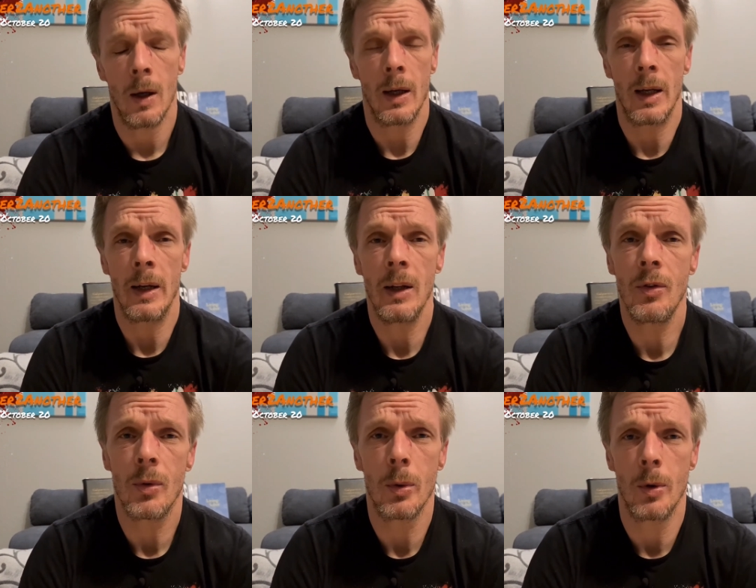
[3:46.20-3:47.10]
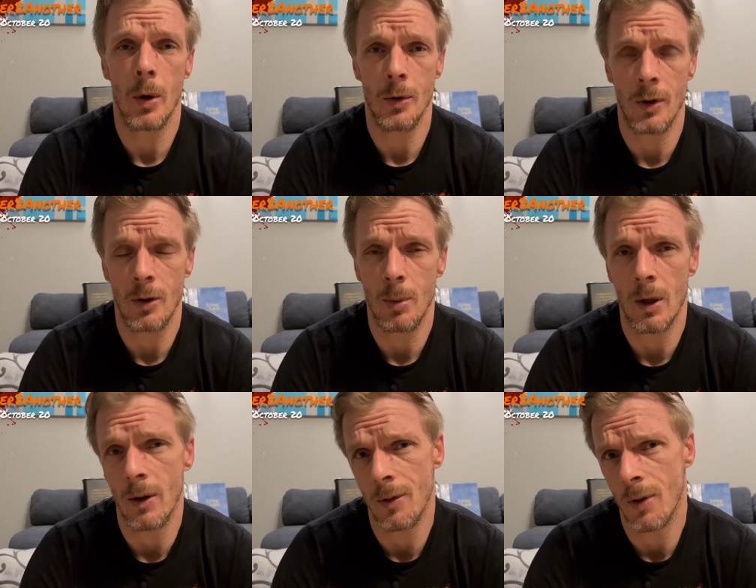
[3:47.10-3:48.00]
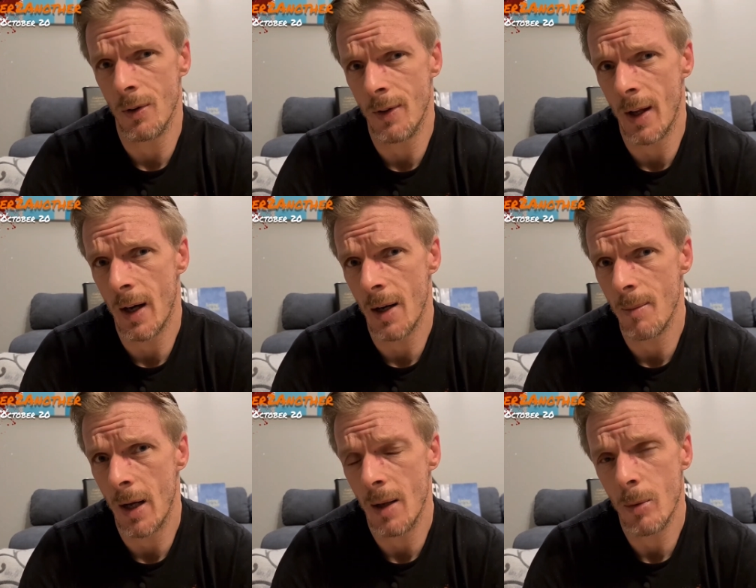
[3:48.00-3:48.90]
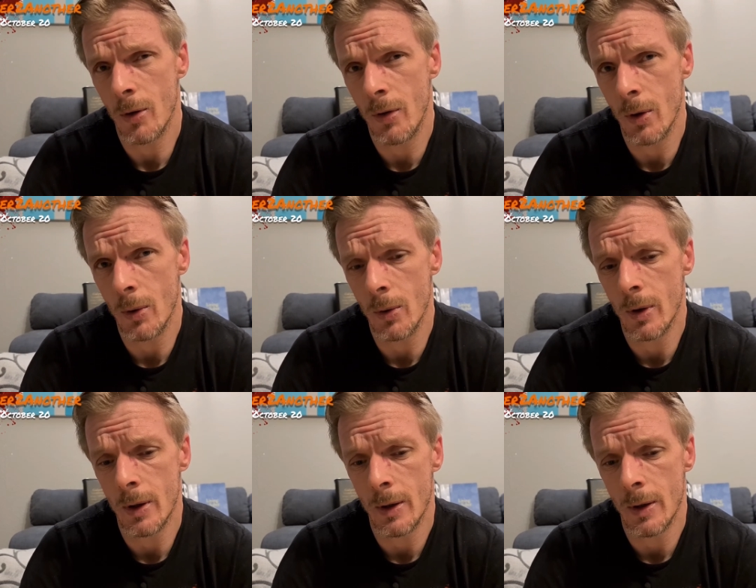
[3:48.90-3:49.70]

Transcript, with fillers: It is through those experiences that I'm able to,